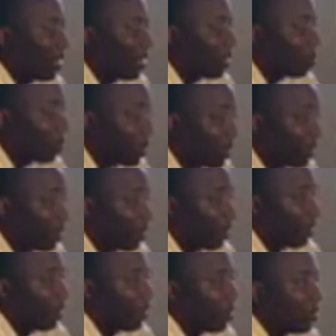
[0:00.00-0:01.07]
and political
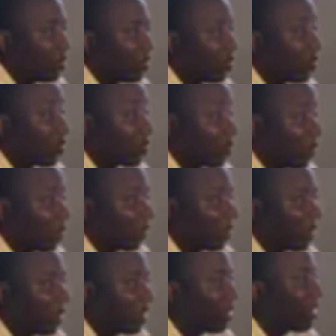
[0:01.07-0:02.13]
news for 12
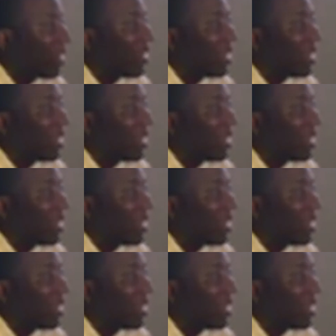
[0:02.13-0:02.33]
years